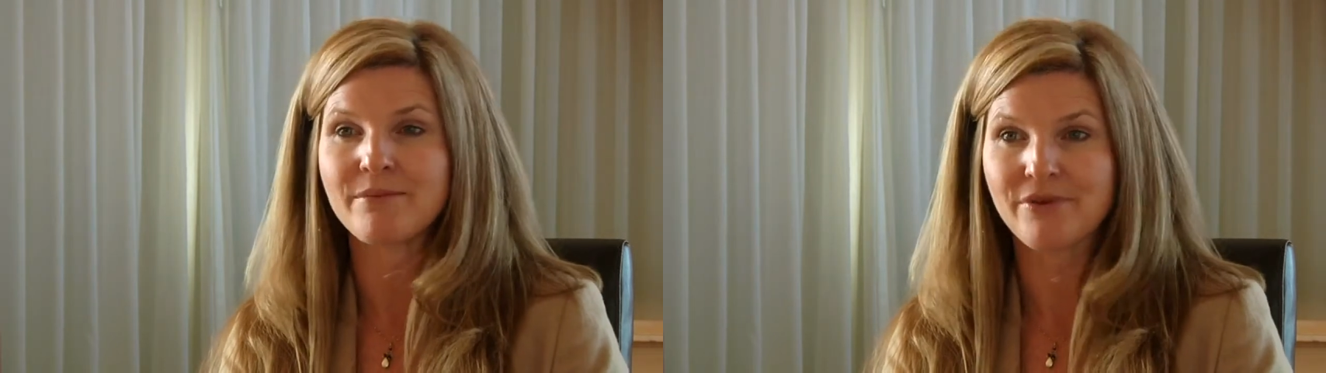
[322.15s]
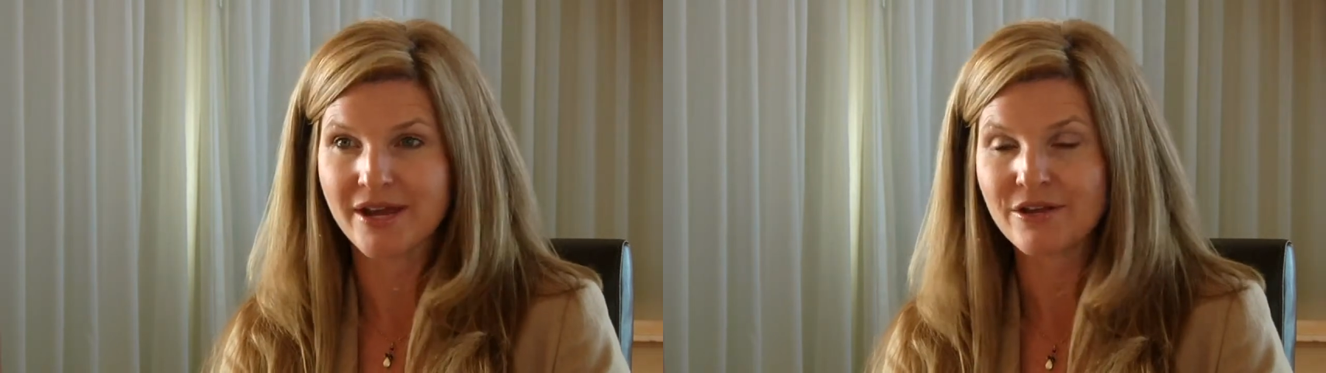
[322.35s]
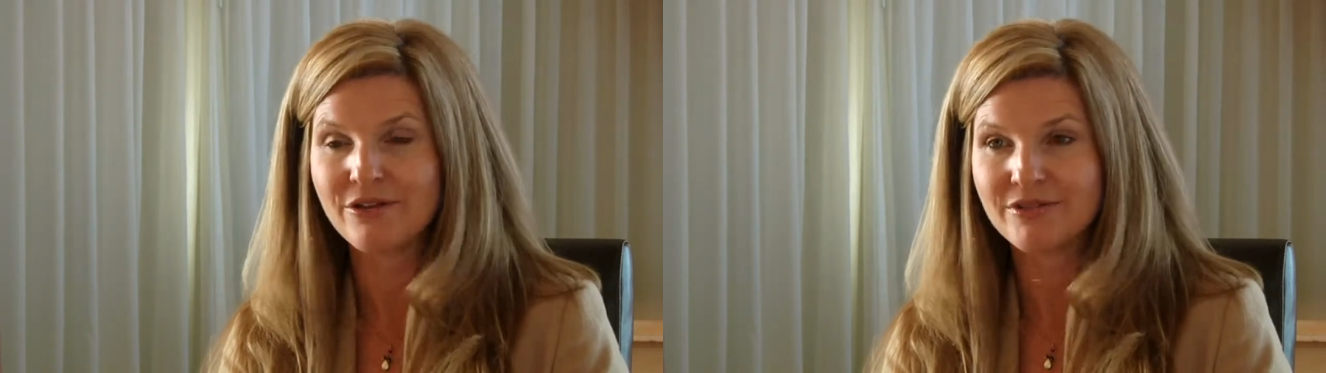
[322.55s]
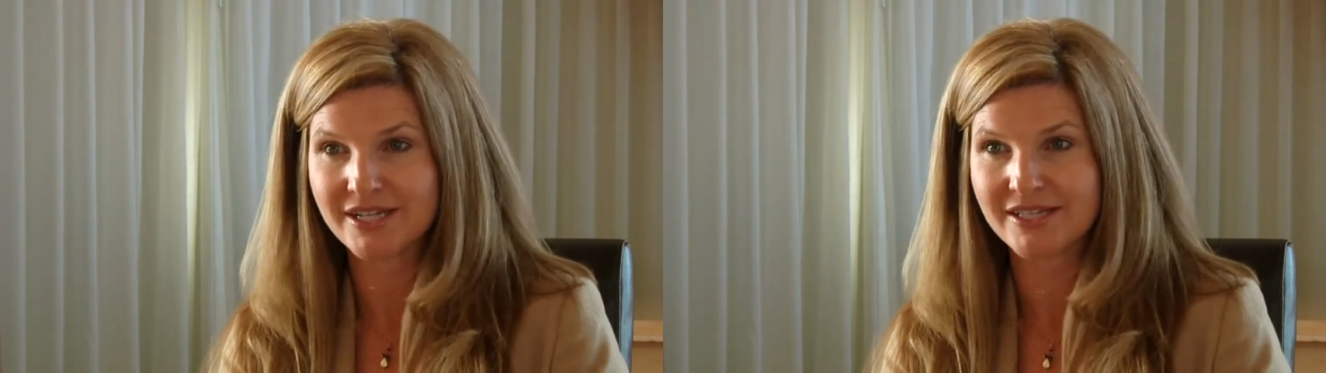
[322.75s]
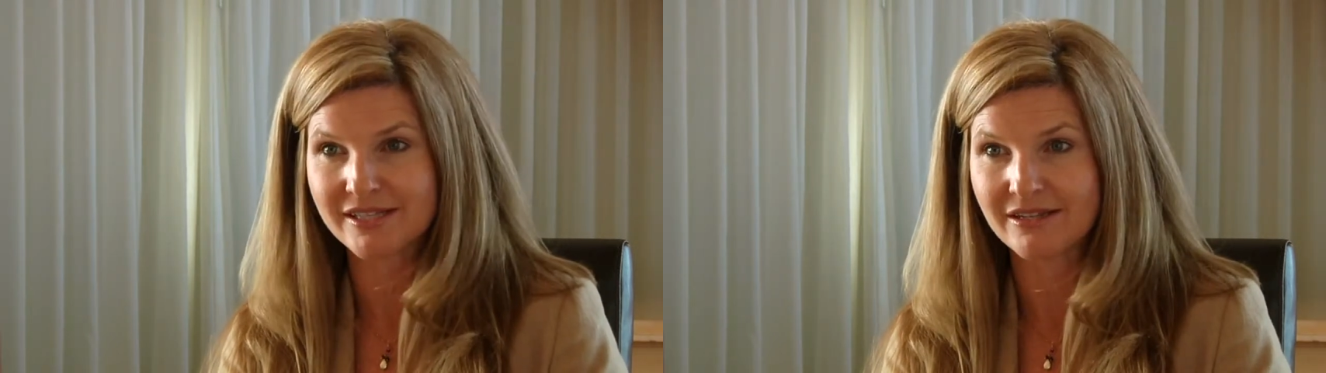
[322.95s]
brand new to
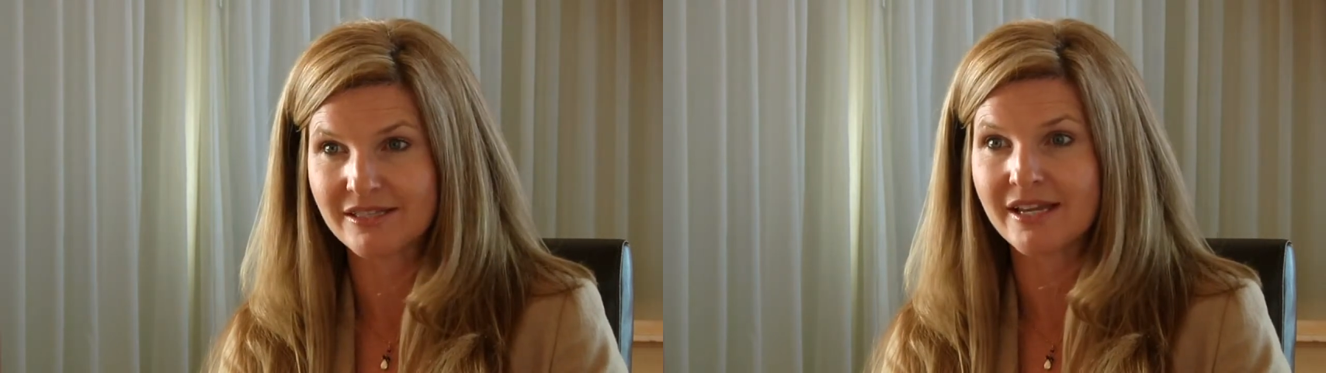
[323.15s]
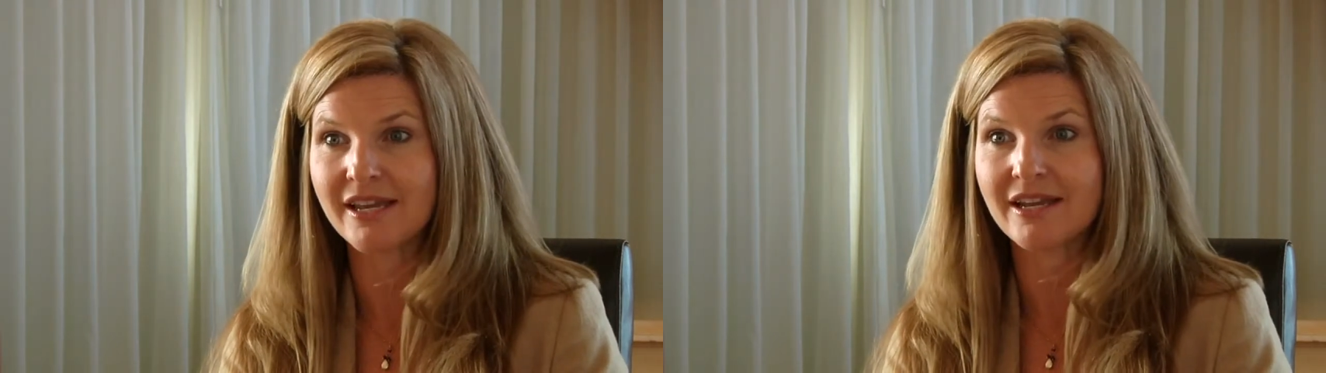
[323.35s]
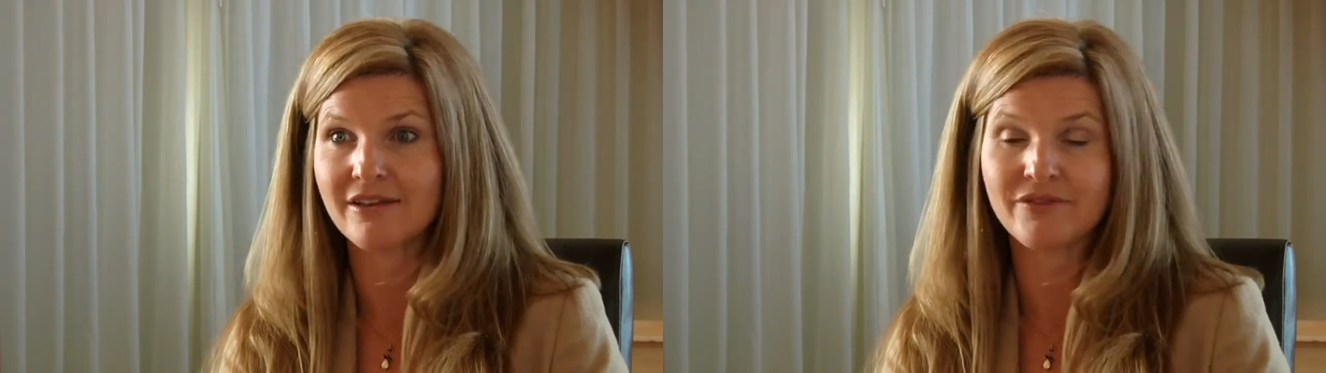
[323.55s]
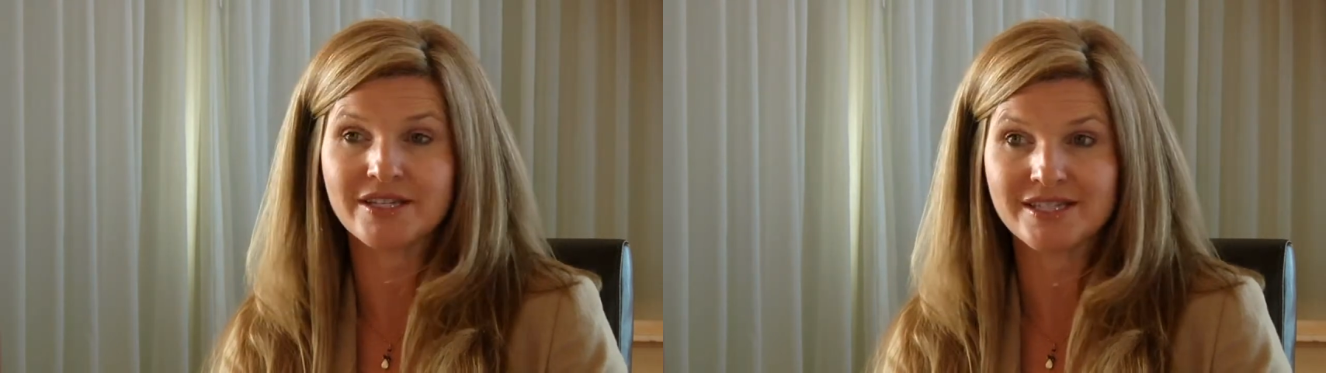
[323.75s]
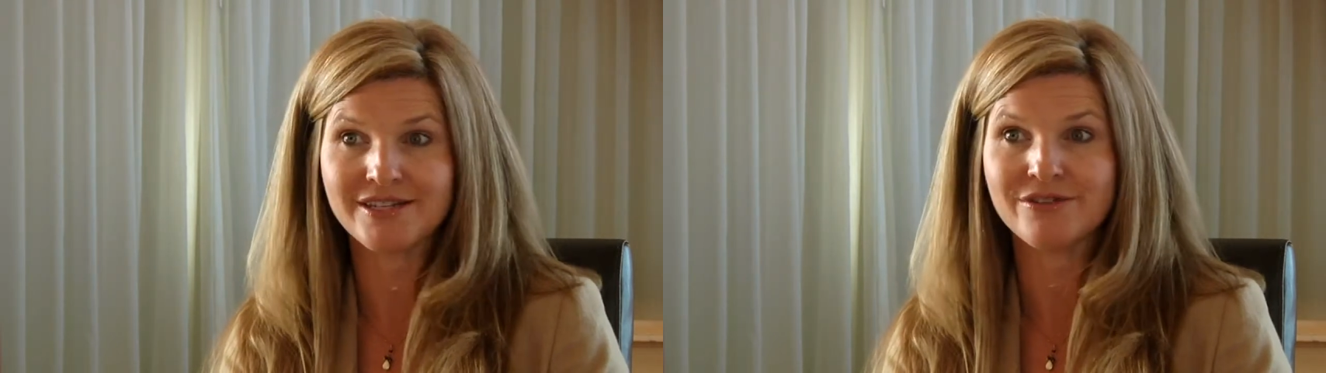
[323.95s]
consulting and have
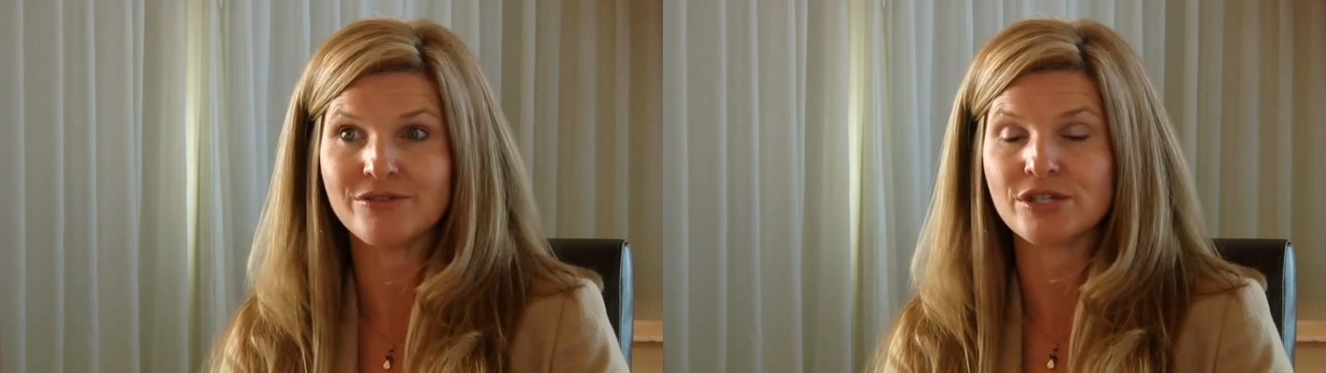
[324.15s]
continued